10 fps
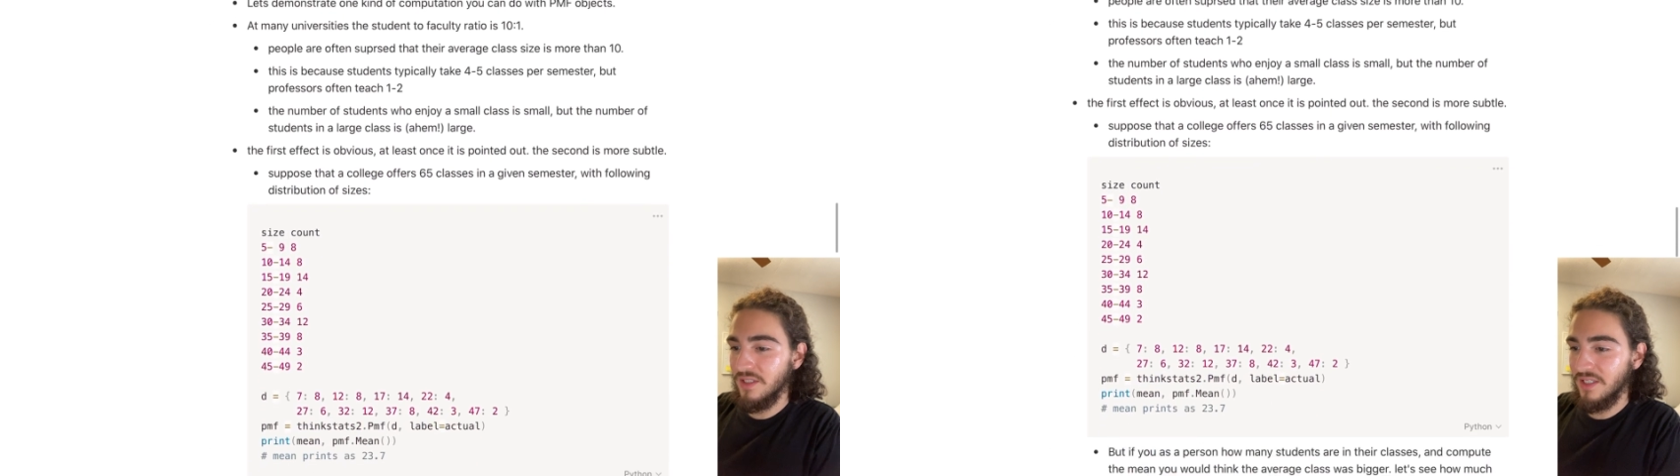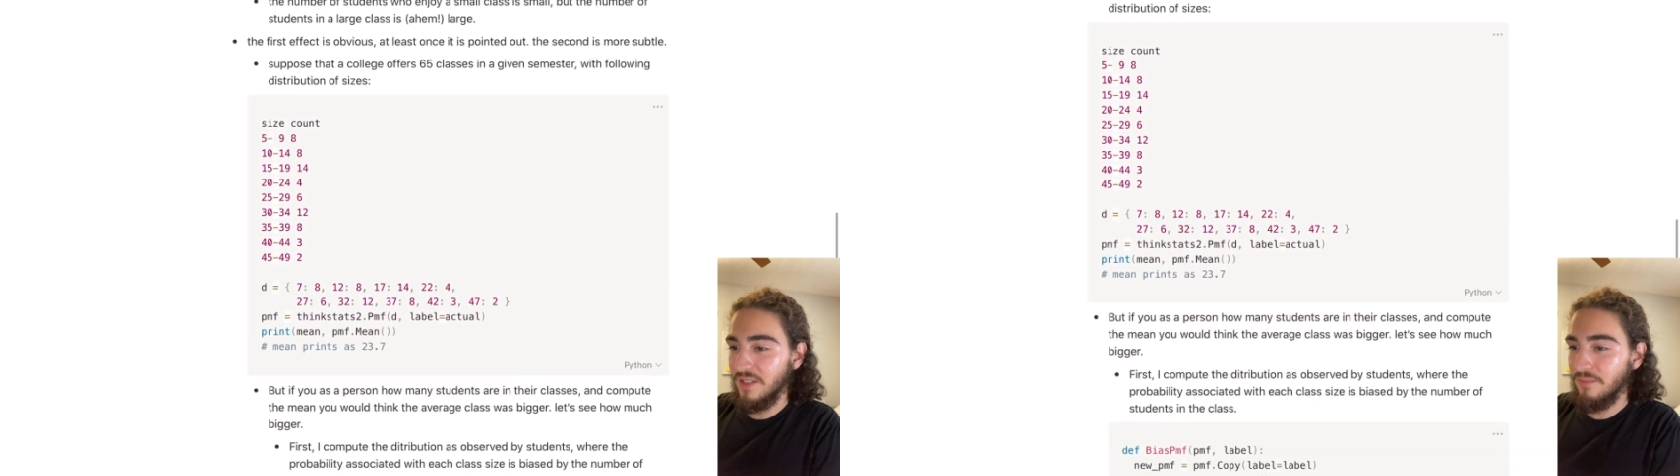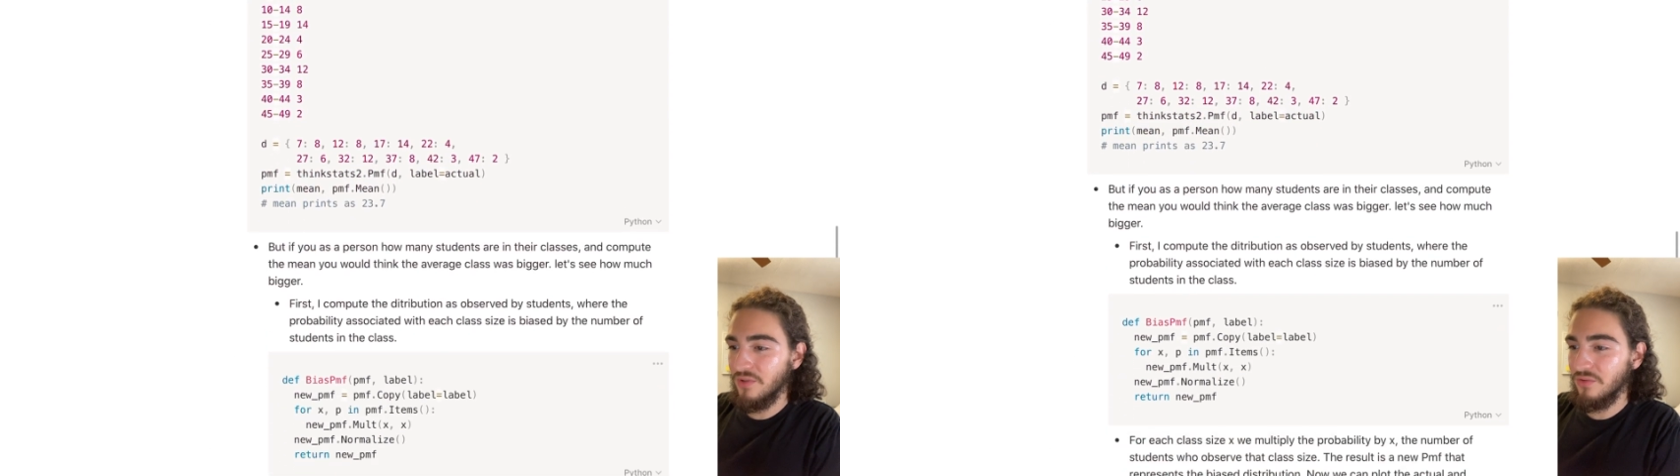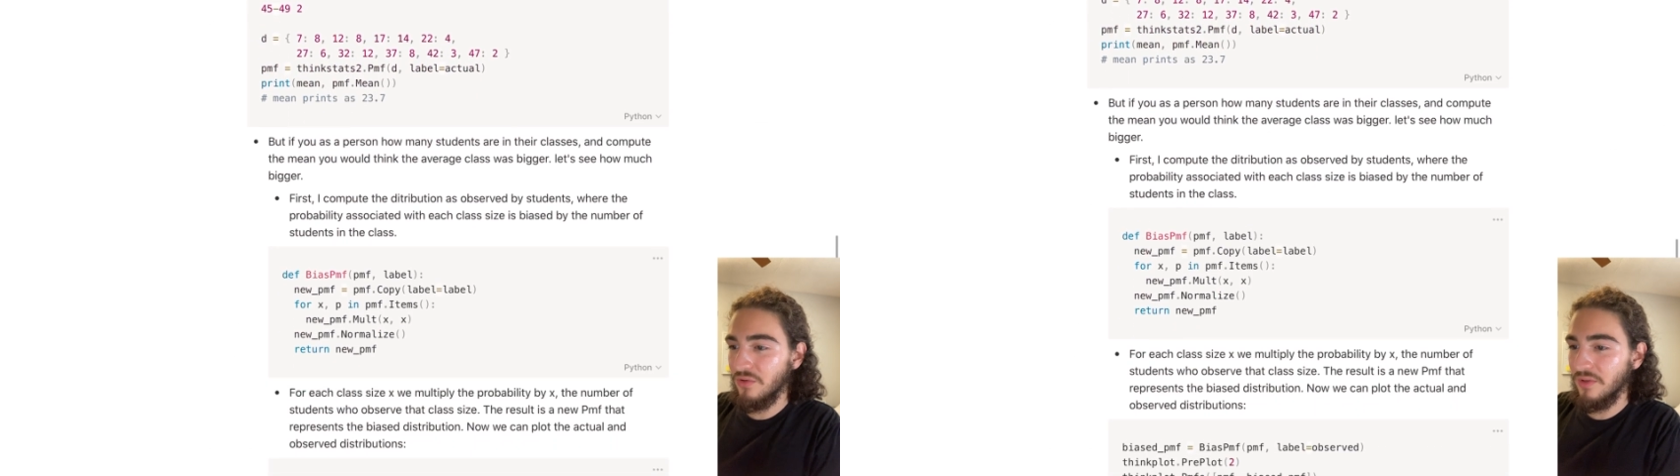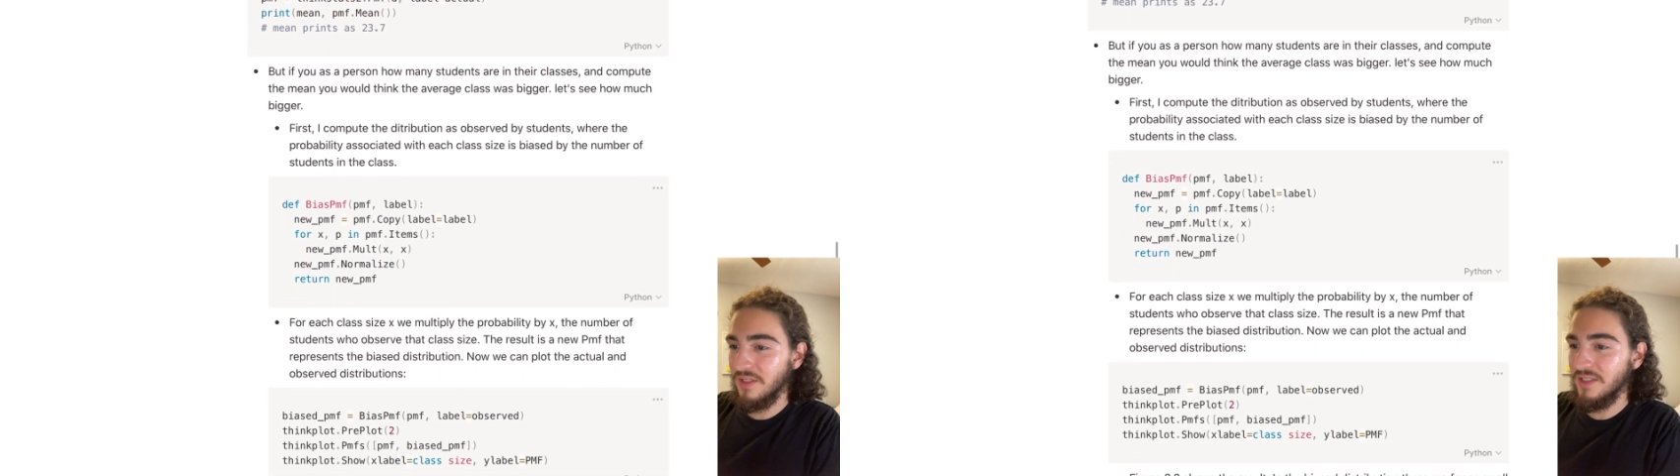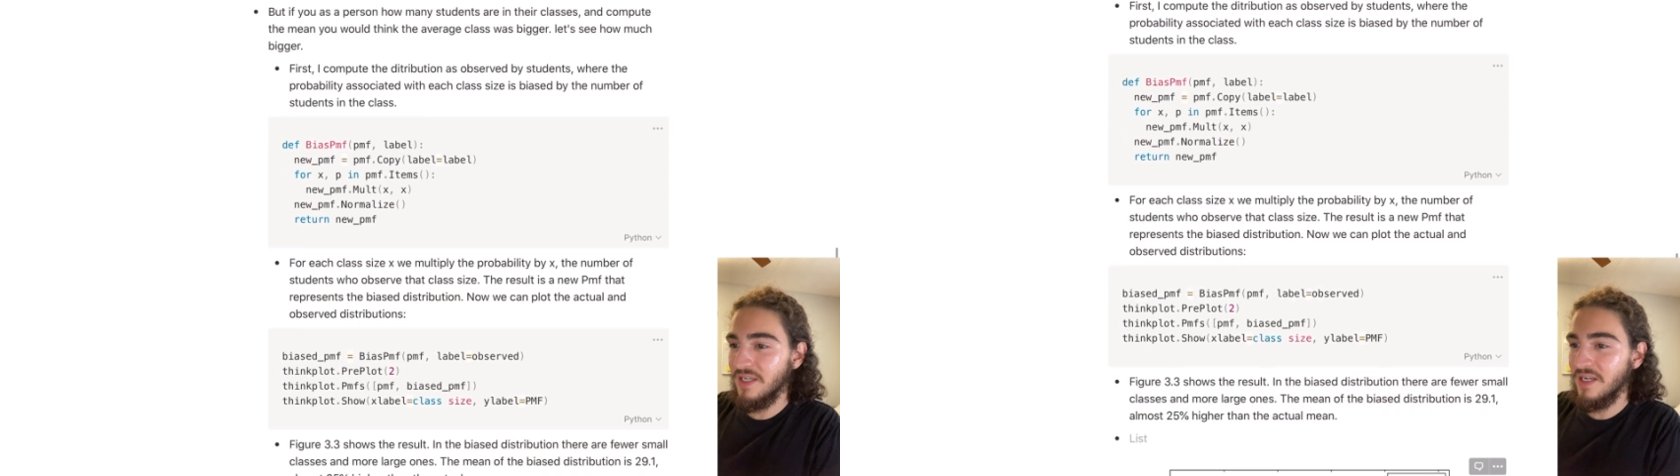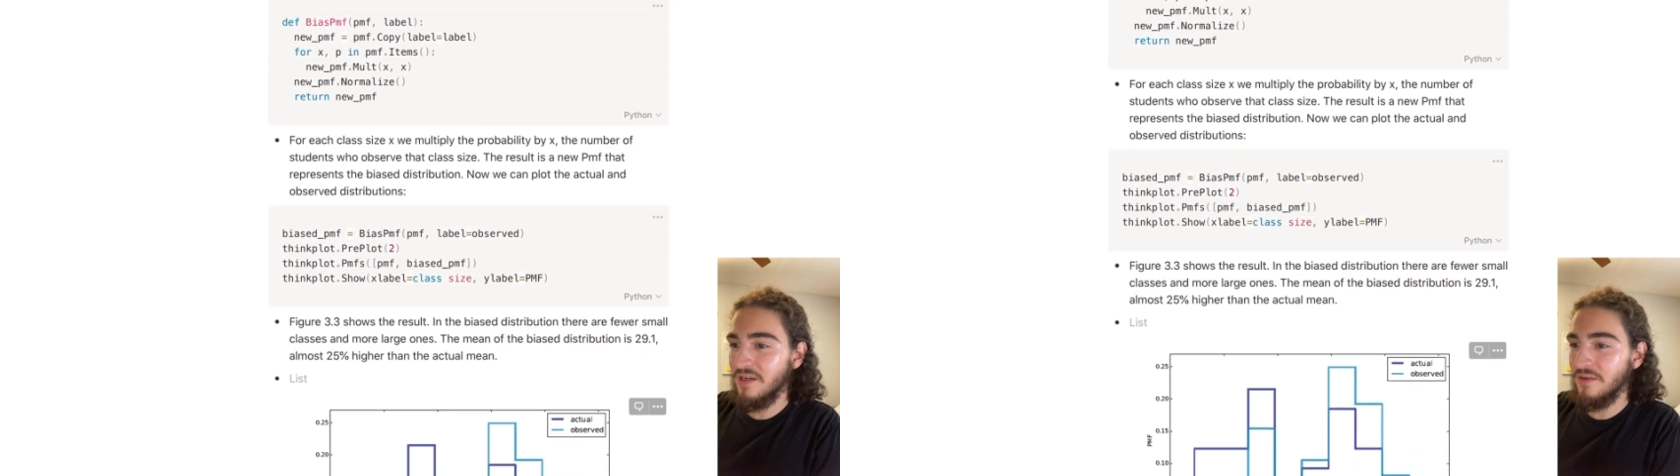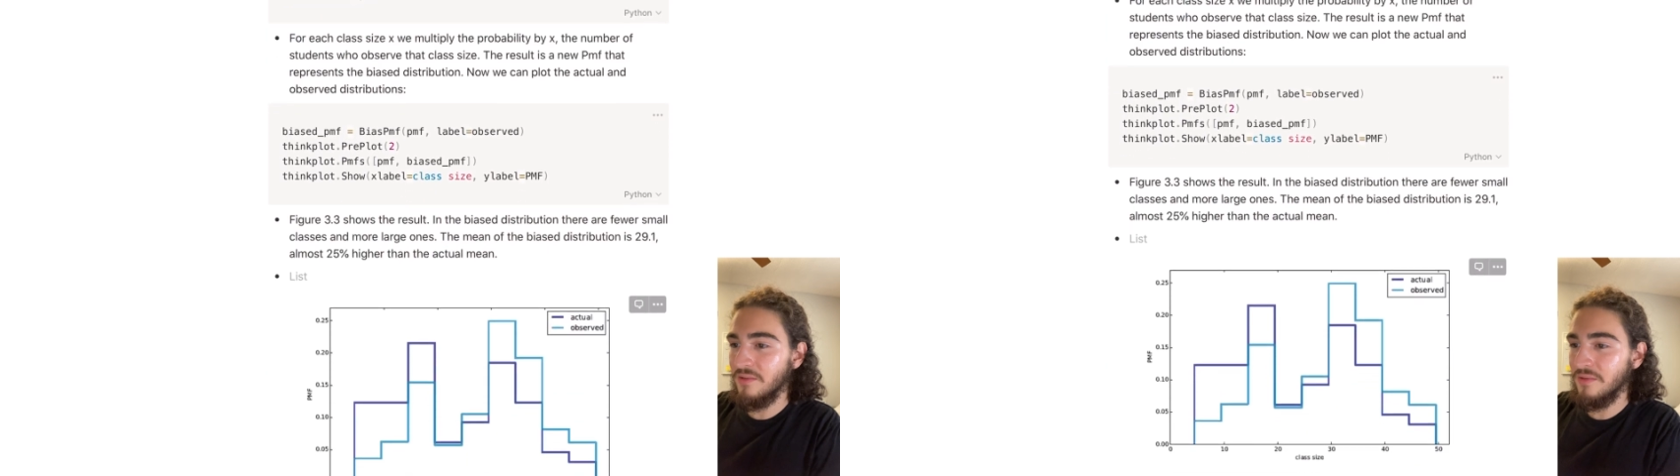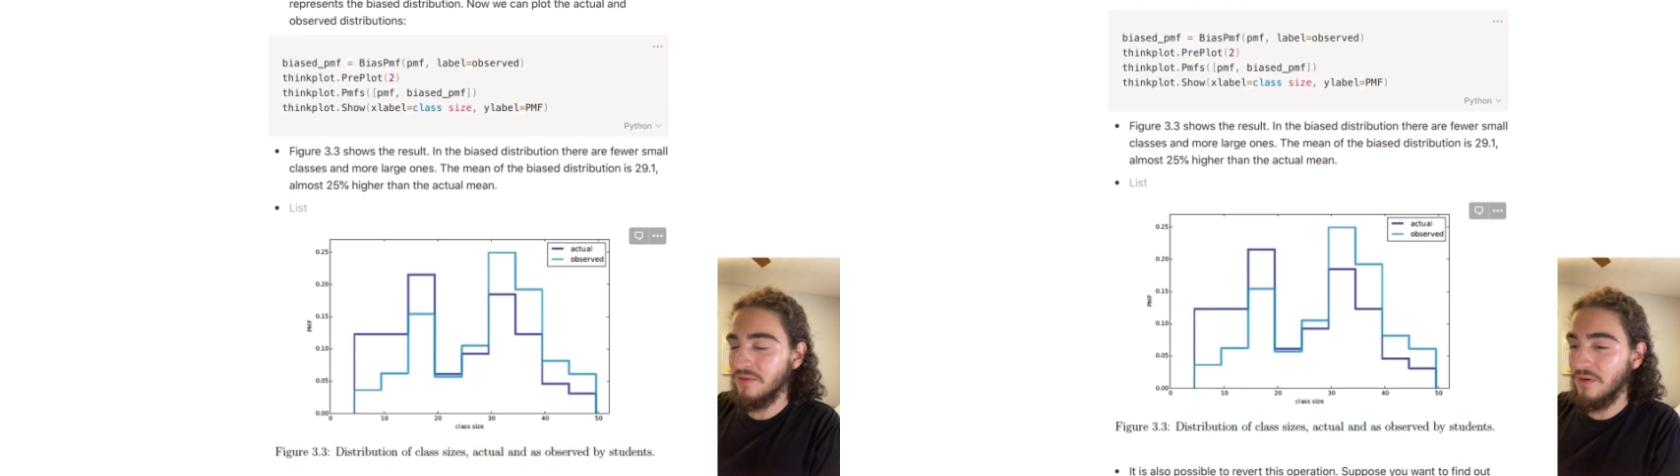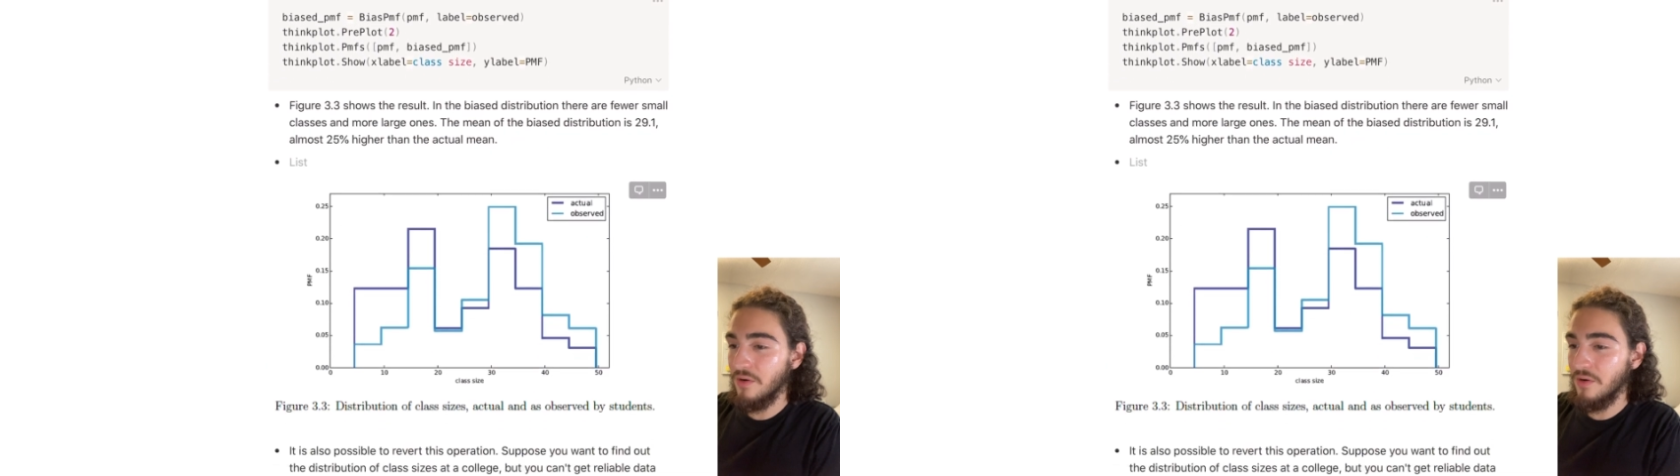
I keep scrolling down.